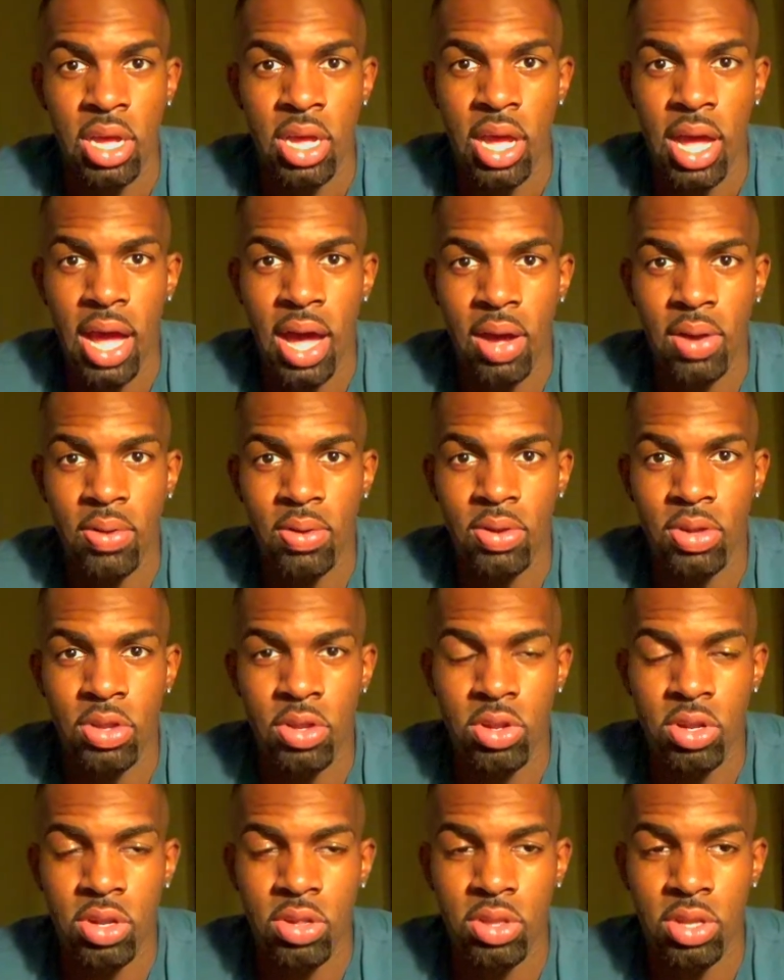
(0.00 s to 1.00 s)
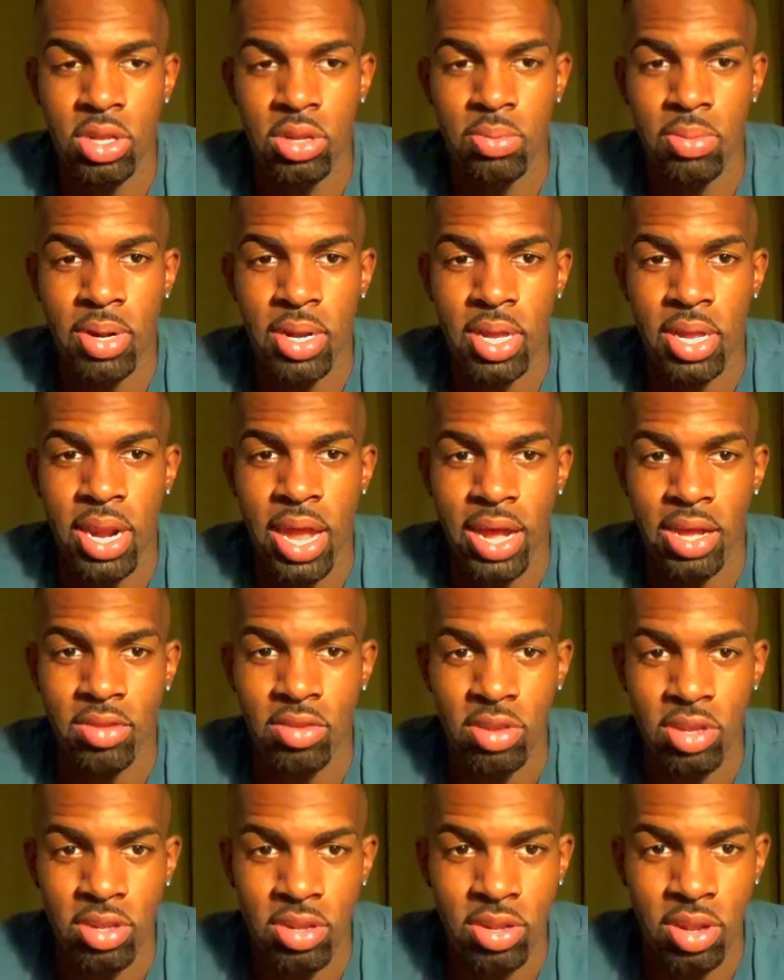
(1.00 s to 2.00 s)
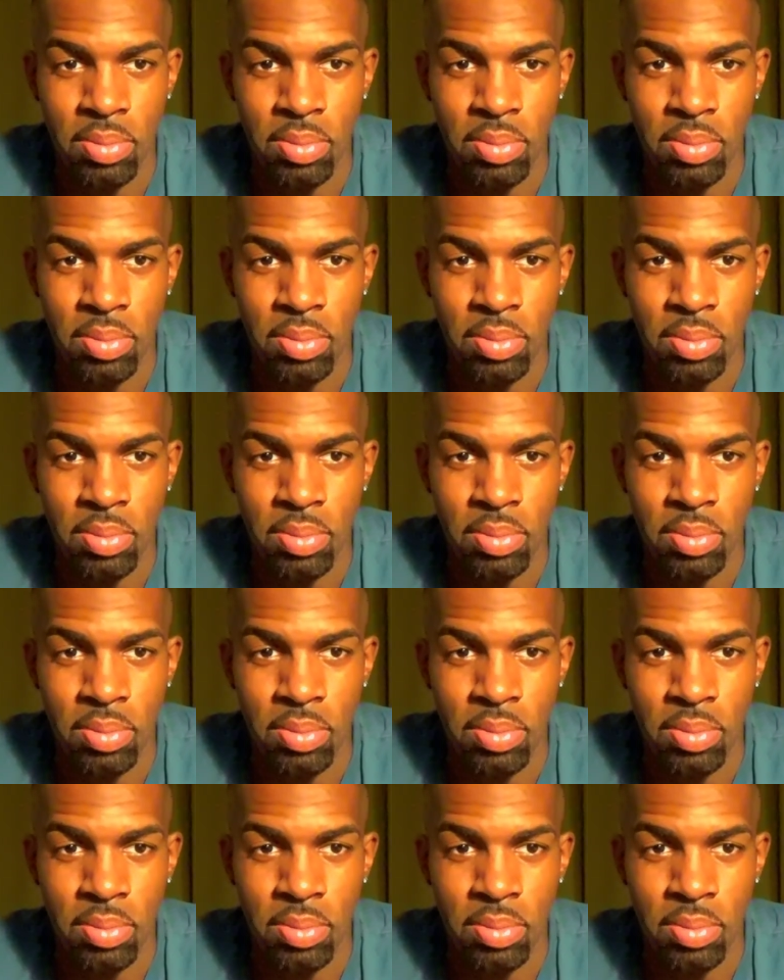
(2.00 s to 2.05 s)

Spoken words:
how do you learn the Dominican accent?